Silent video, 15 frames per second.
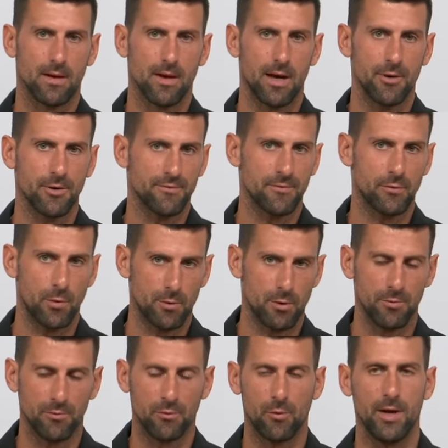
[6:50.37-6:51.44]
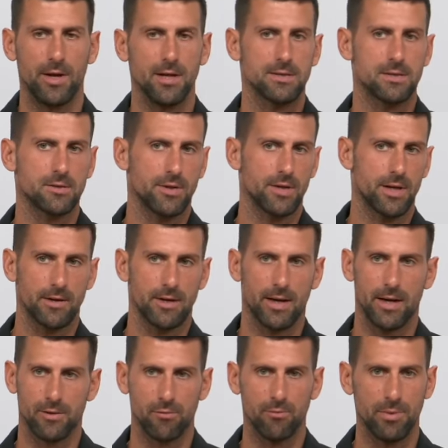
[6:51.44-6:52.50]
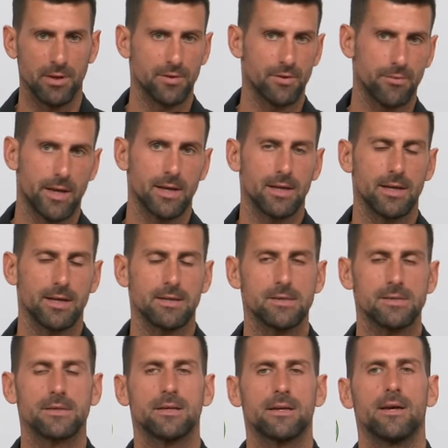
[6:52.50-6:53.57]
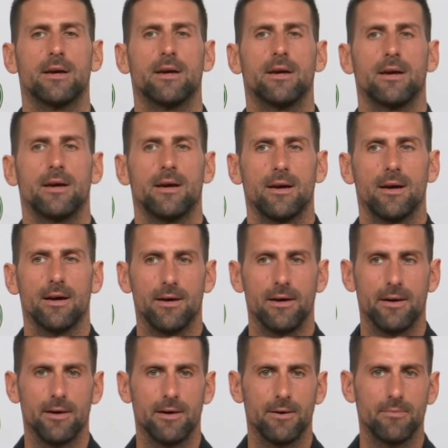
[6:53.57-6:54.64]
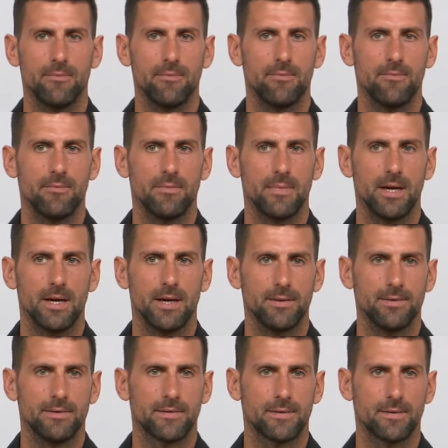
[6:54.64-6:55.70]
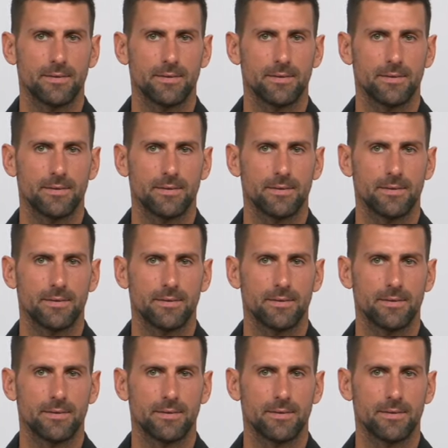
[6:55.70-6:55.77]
out of top 20, so then I had to build the rankings and,